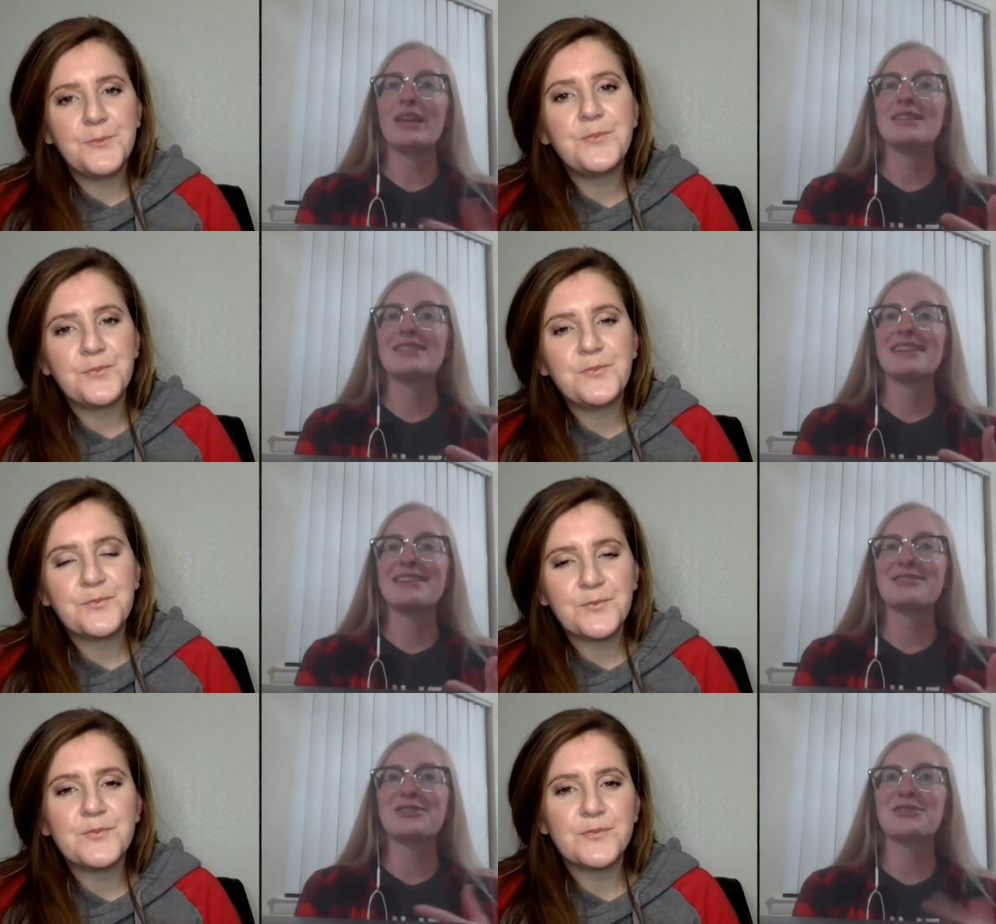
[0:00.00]

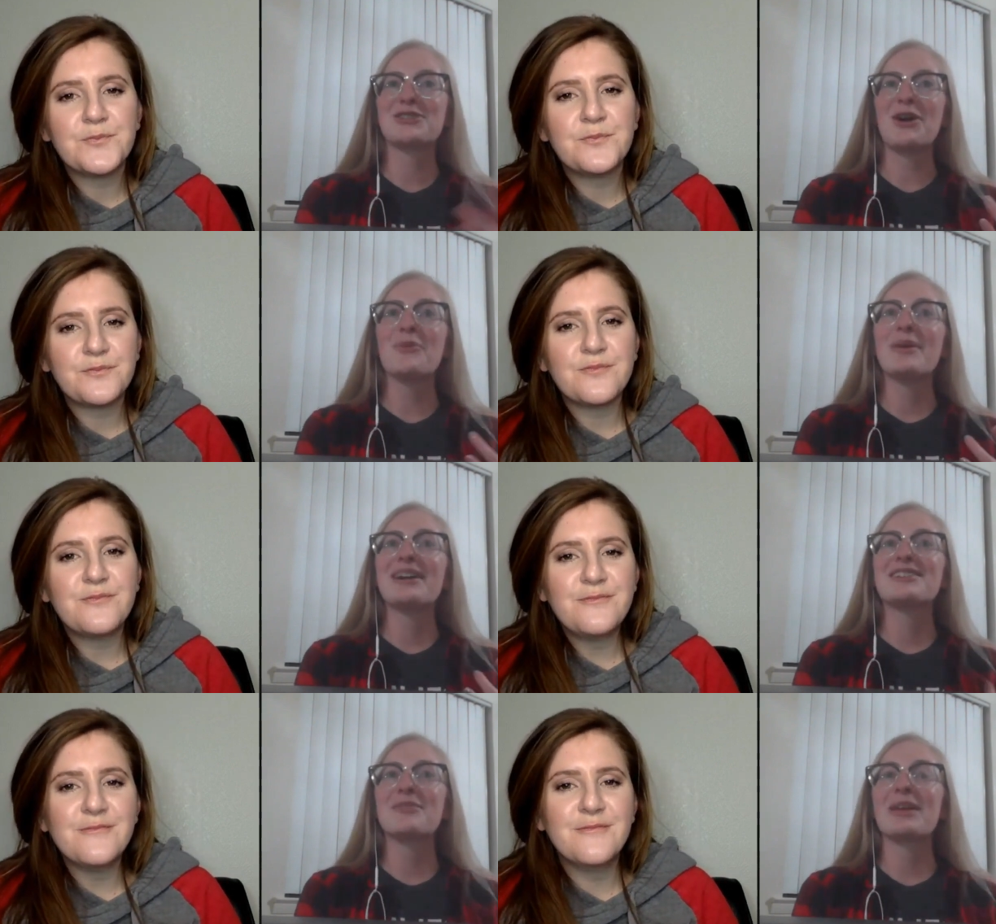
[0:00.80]
Speaker 1: wasting so
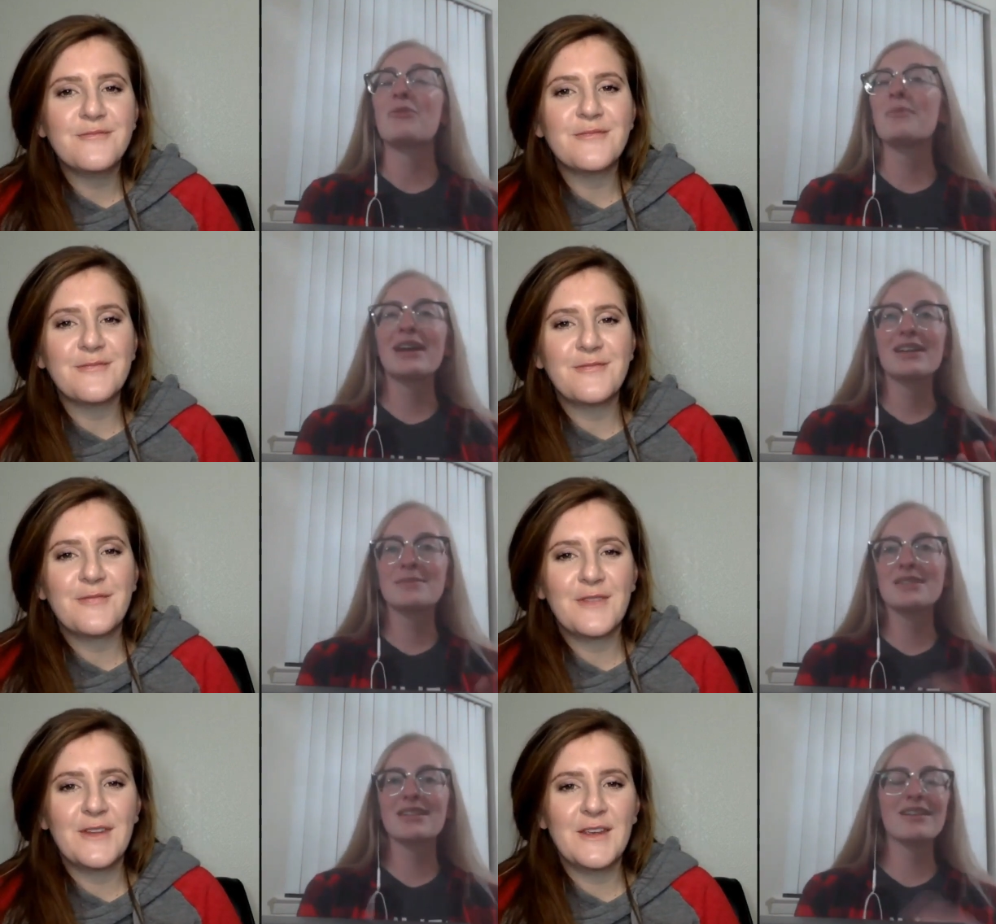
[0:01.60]
much. And like, when my
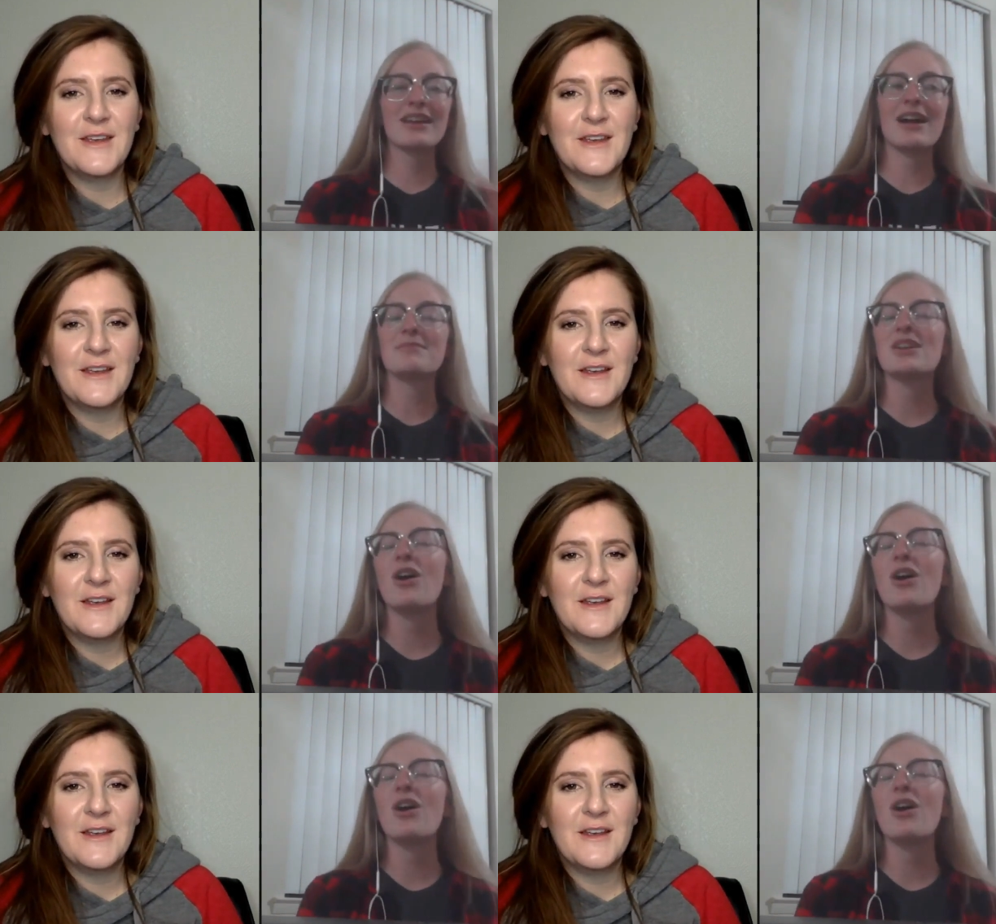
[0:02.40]
husband's here, like, I'm